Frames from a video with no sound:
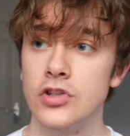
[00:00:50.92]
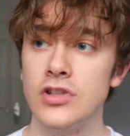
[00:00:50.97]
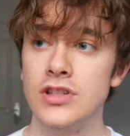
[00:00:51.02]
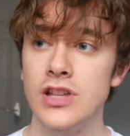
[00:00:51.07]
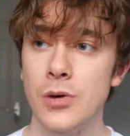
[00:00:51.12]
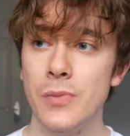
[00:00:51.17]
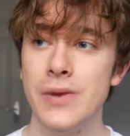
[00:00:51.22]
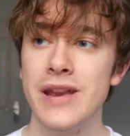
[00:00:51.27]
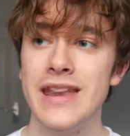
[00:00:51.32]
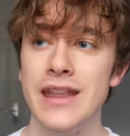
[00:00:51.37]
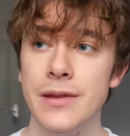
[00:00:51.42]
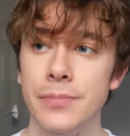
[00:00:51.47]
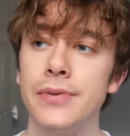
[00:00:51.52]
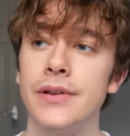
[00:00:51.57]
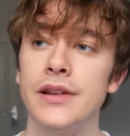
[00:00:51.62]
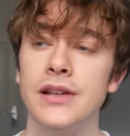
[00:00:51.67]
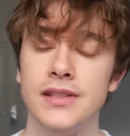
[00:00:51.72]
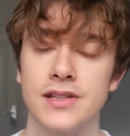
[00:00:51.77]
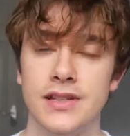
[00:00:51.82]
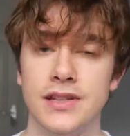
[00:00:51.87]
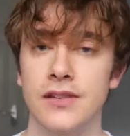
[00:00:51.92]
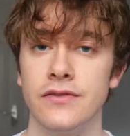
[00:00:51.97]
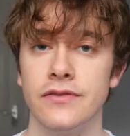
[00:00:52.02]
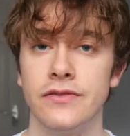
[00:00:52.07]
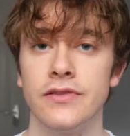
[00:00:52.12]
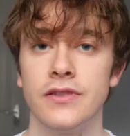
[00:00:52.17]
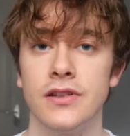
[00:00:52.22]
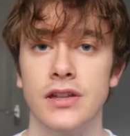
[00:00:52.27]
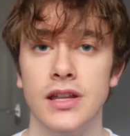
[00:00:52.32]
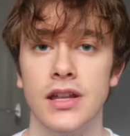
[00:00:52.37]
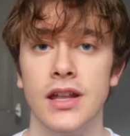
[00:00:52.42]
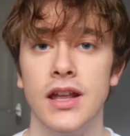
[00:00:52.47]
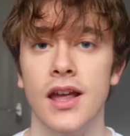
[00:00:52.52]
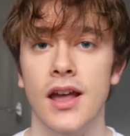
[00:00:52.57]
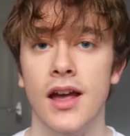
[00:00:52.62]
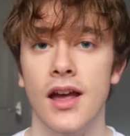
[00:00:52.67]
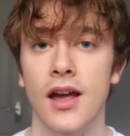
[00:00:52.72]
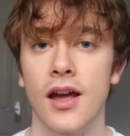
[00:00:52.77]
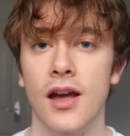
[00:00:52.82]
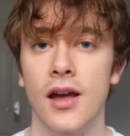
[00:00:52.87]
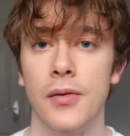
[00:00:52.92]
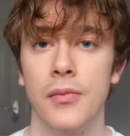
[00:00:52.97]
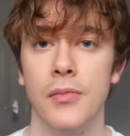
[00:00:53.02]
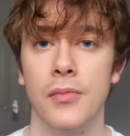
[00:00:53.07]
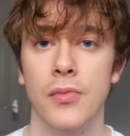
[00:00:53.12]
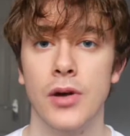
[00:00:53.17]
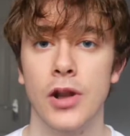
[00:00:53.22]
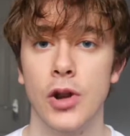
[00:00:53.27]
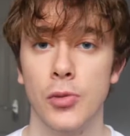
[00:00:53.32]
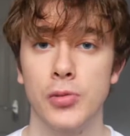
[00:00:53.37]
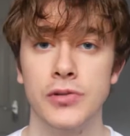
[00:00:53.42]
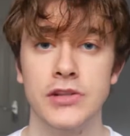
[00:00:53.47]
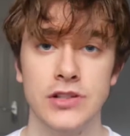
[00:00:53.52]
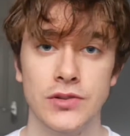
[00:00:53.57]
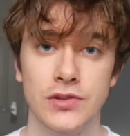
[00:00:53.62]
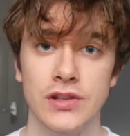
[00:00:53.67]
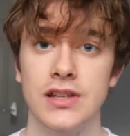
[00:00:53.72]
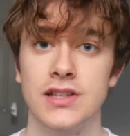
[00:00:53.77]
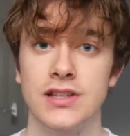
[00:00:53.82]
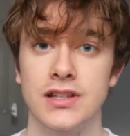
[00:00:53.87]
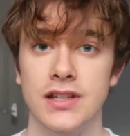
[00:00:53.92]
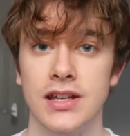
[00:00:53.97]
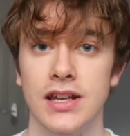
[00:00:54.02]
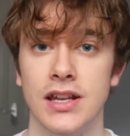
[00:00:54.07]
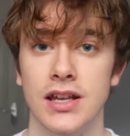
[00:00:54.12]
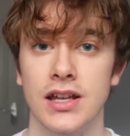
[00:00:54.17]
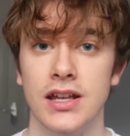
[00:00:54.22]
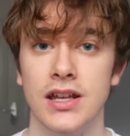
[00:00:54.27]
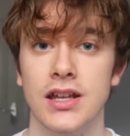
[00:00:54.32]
manipulative and opportunistic